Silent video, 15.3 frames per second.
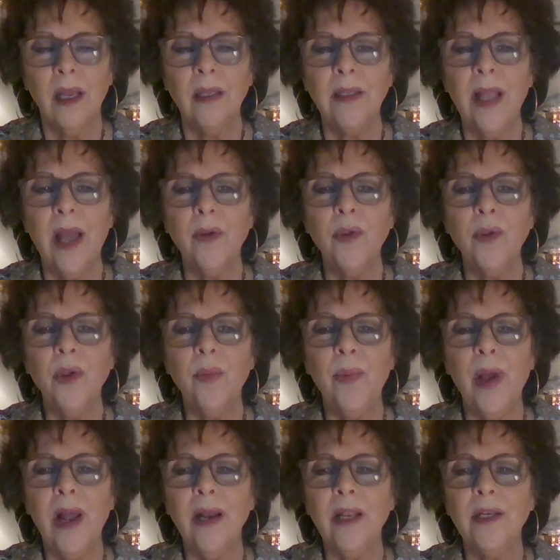Allow your
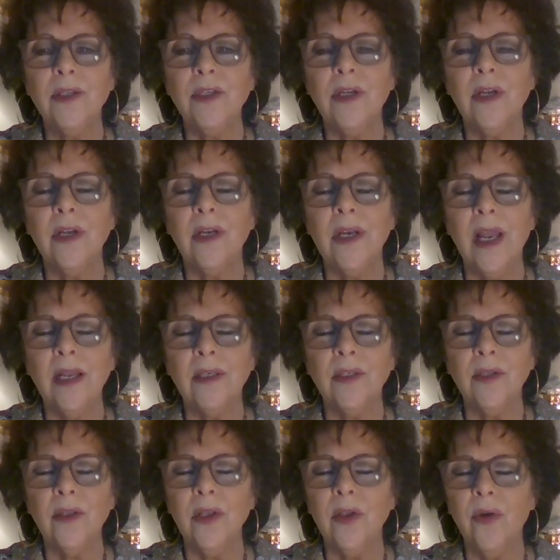body to connect
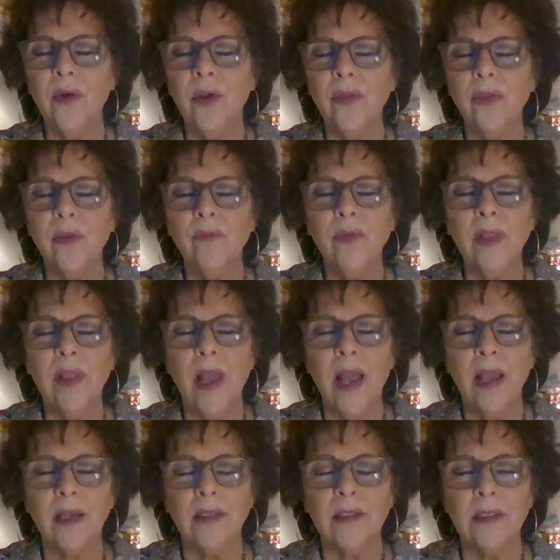to the earth and
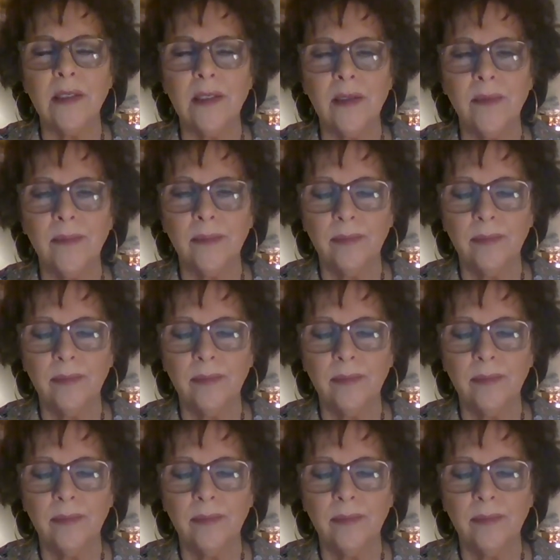relax.